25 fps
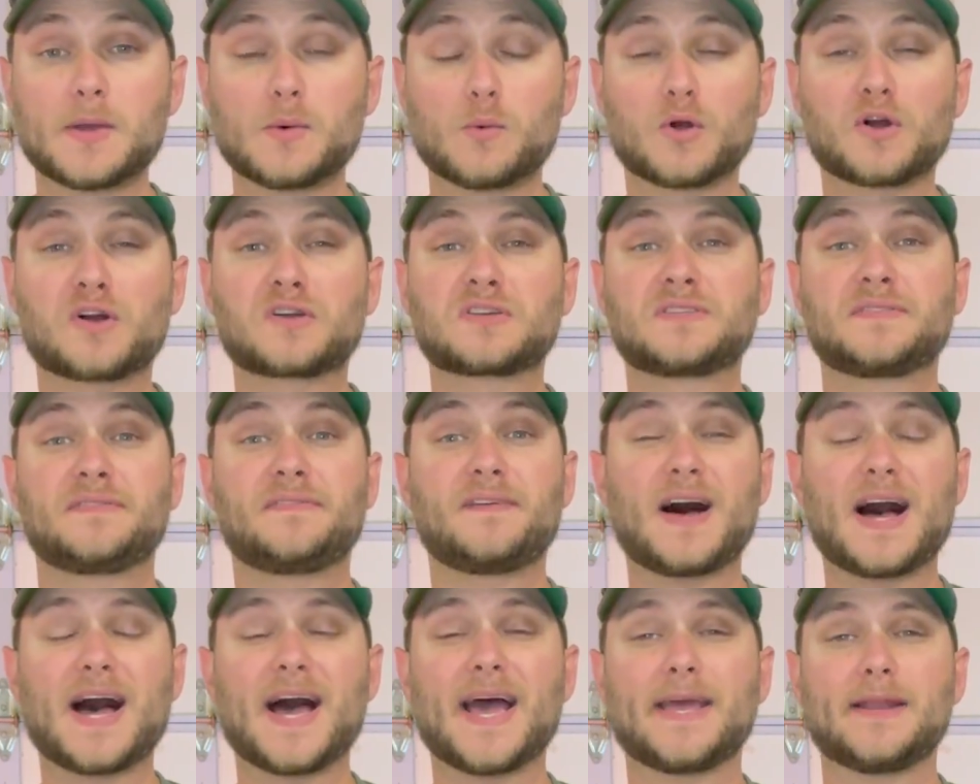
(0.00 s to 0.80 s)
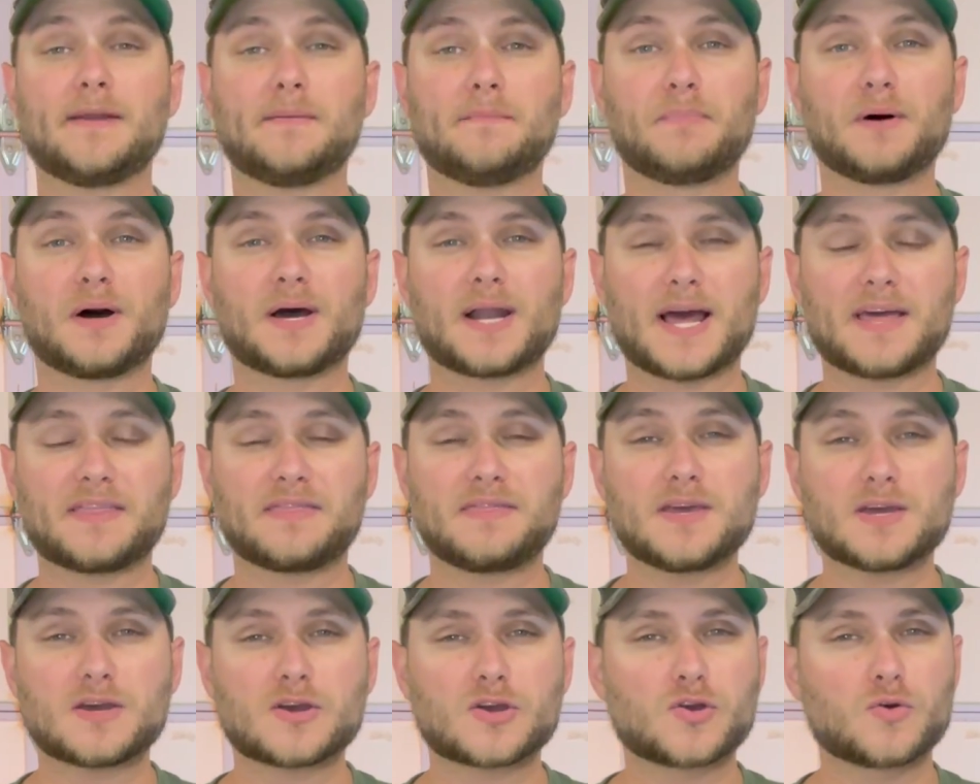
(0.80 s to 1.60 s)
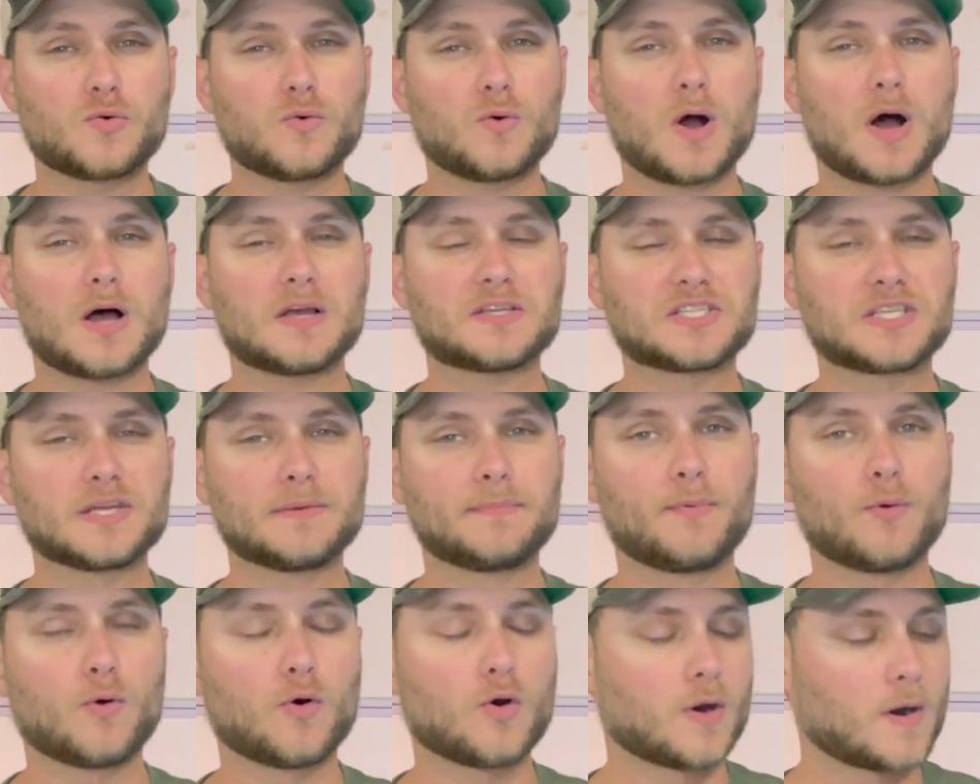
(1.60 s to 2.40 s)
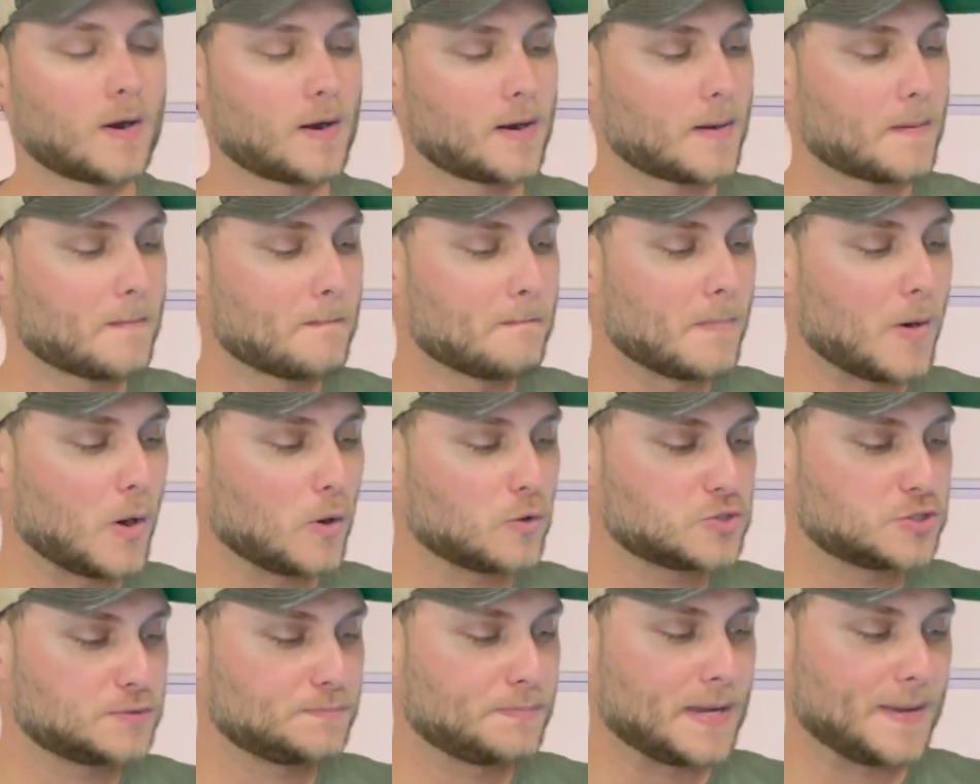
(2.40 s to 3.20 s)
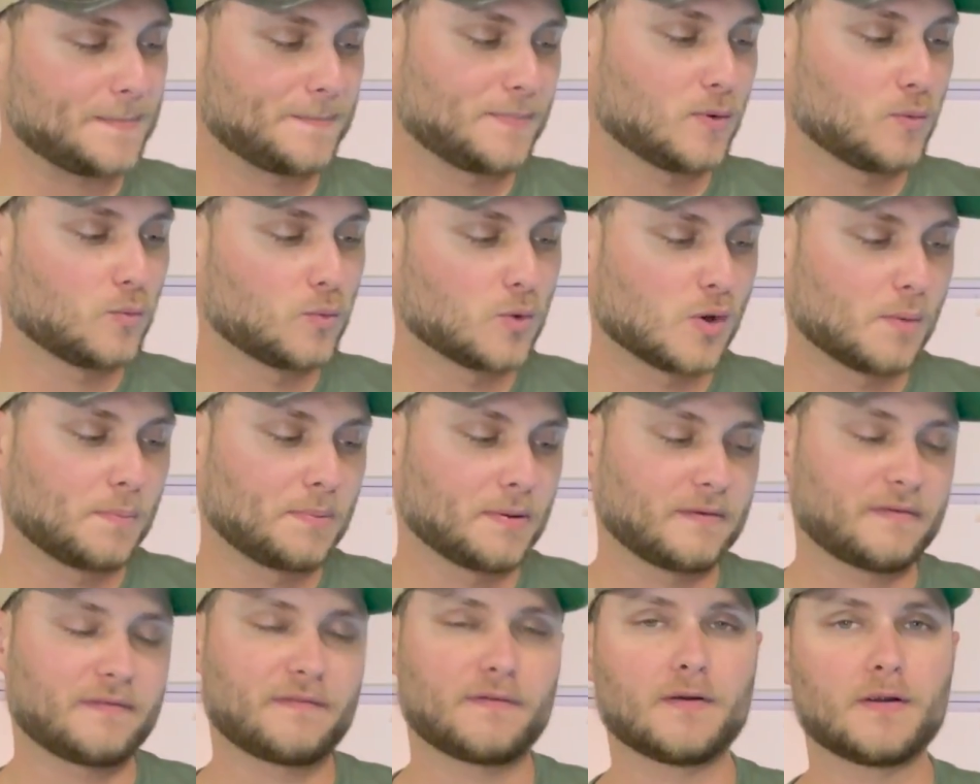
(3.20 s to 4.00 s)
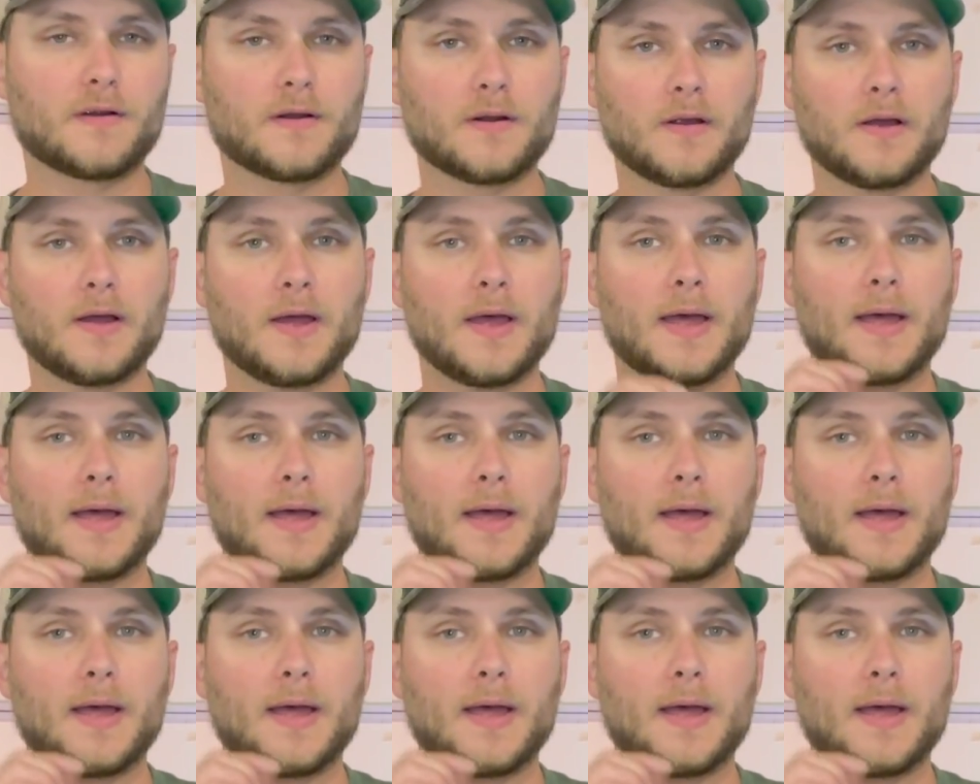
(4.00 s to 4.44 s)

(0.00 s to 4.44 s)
works fine, but I think across the board, most people will prefer